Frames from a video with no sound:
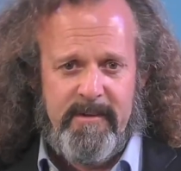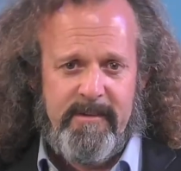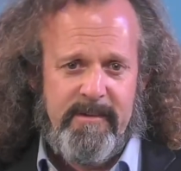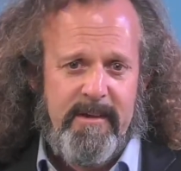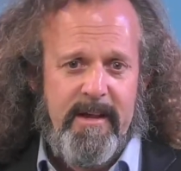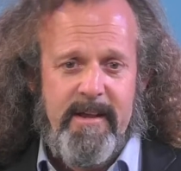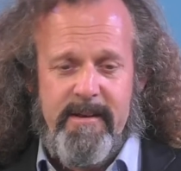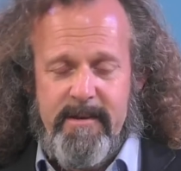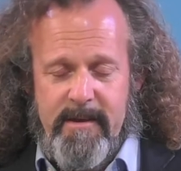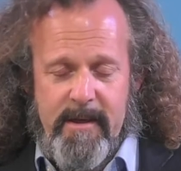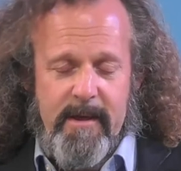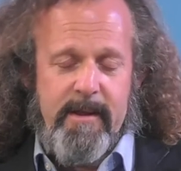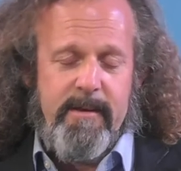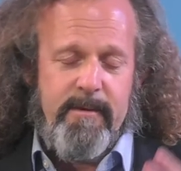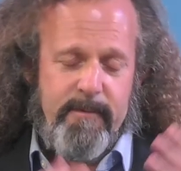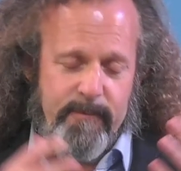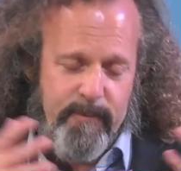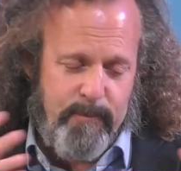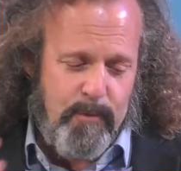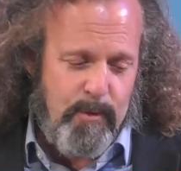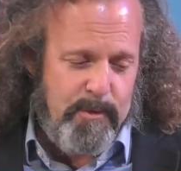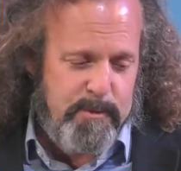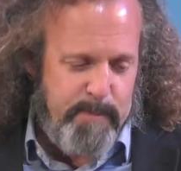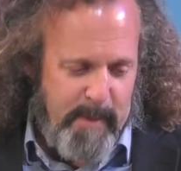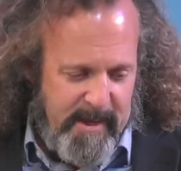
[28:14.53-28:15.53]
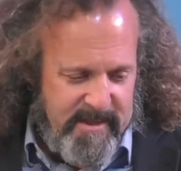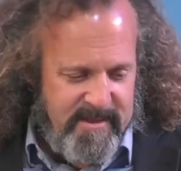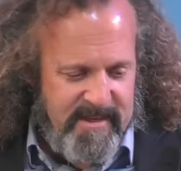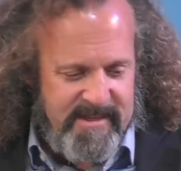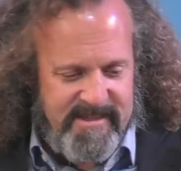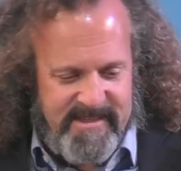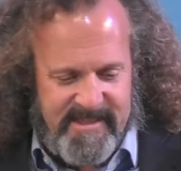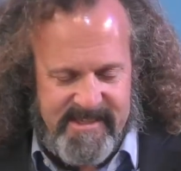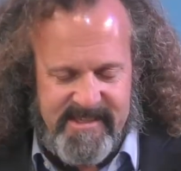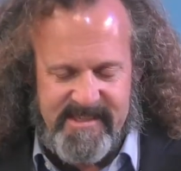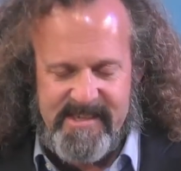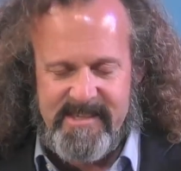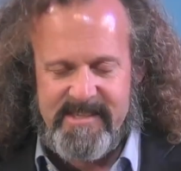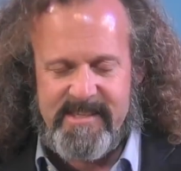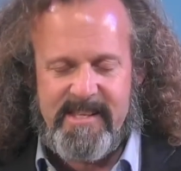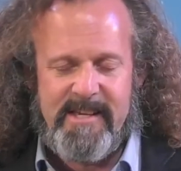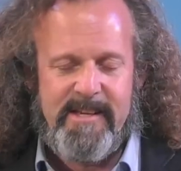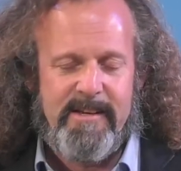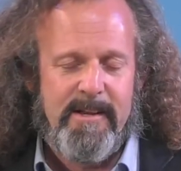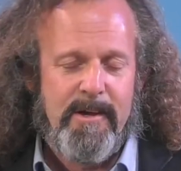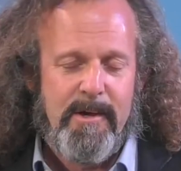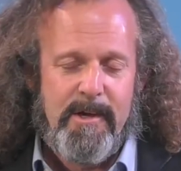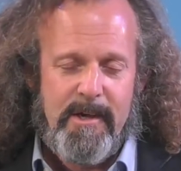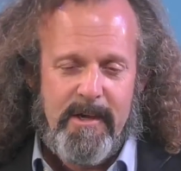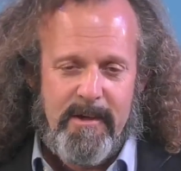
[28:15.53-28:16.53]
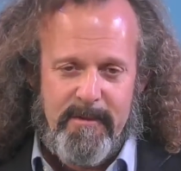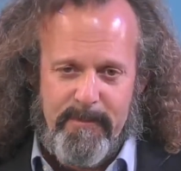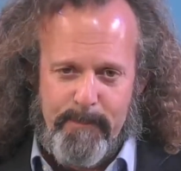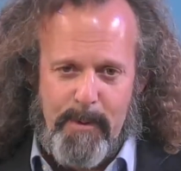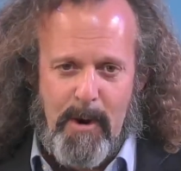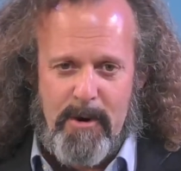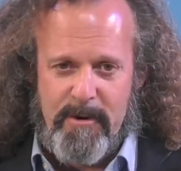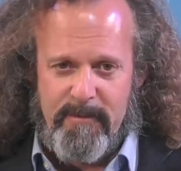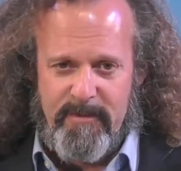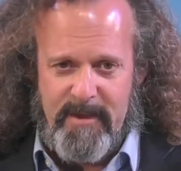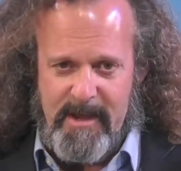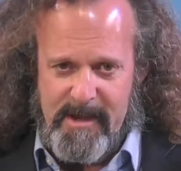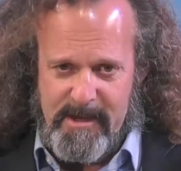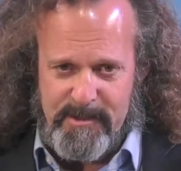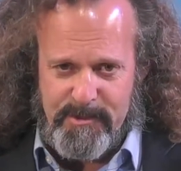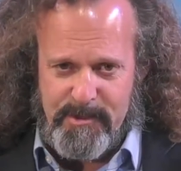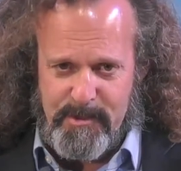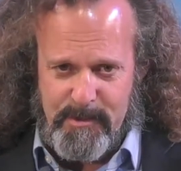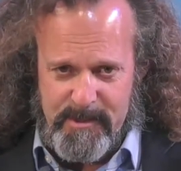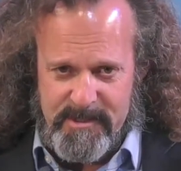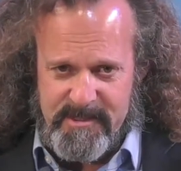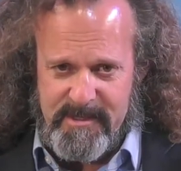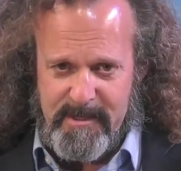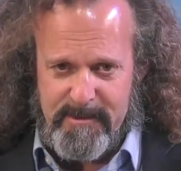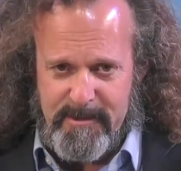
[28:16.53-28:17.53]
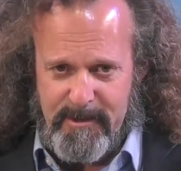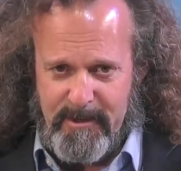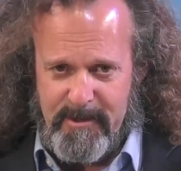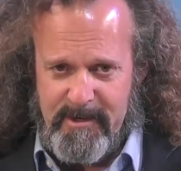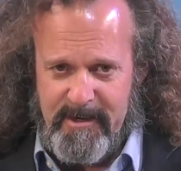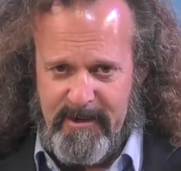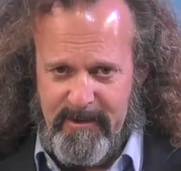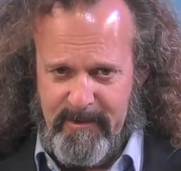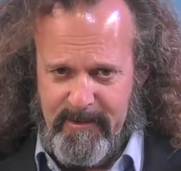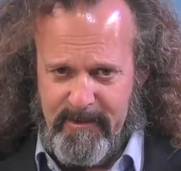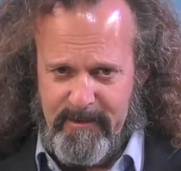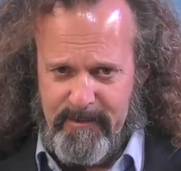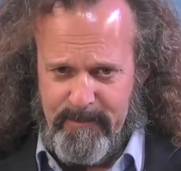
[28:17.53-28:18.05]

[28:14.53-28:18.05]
And of course, my thesis is that part of the answer is that they're going to